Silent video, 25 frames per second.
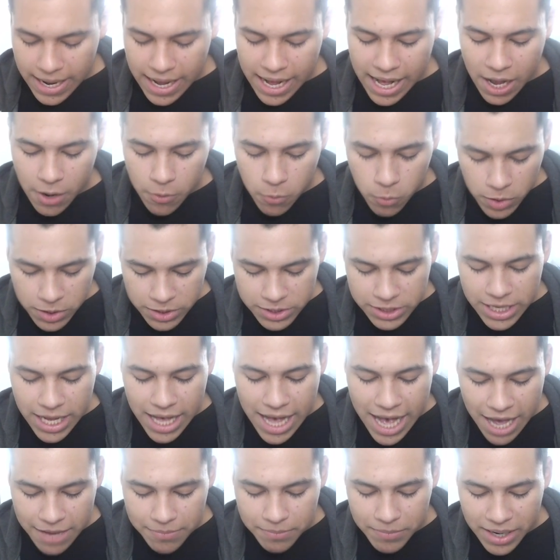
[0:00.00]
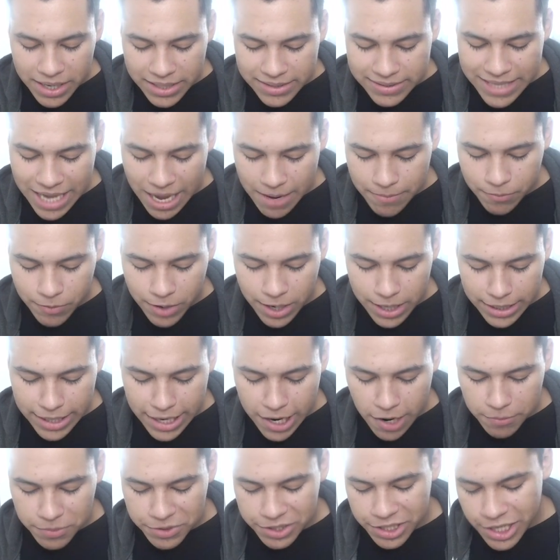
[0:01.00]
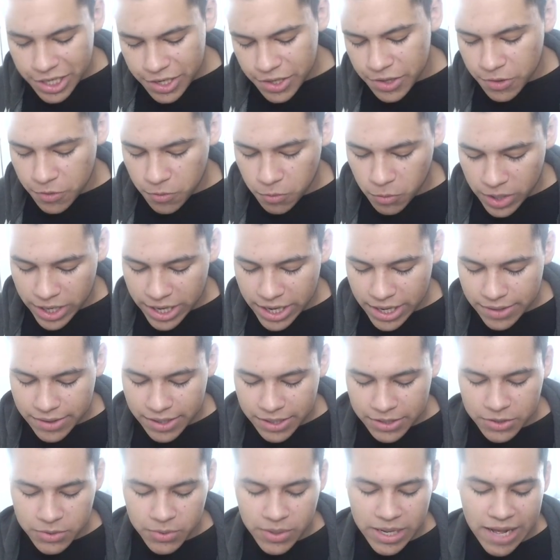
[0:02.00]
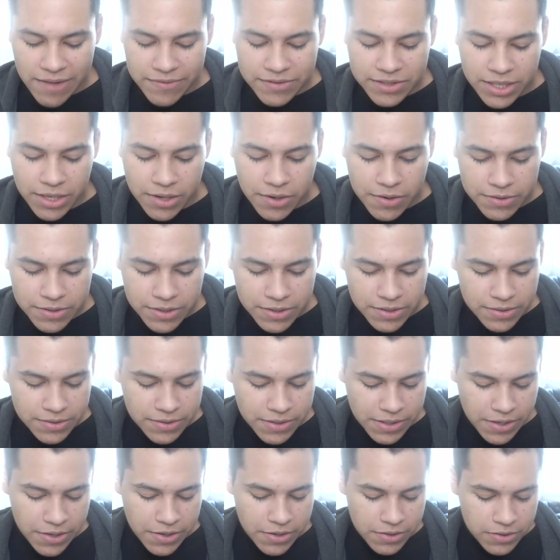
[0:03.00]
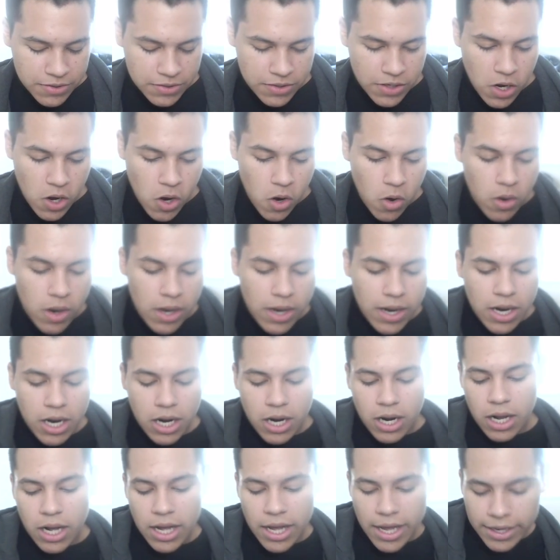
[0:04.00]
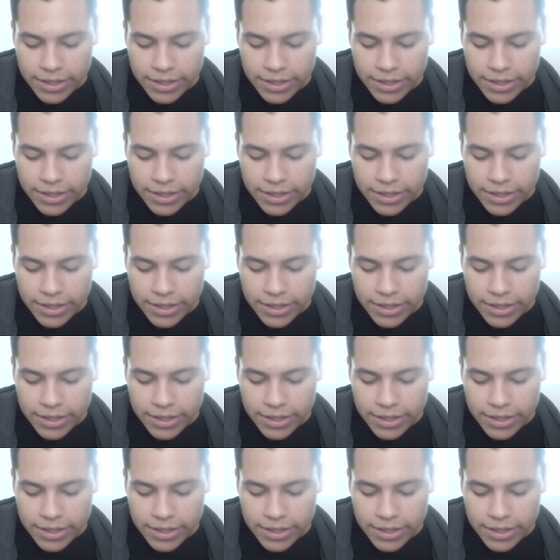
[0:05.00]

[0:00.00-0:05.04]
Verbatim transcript: I wish I had my zap right now, but either way, they do have skeletons there. So I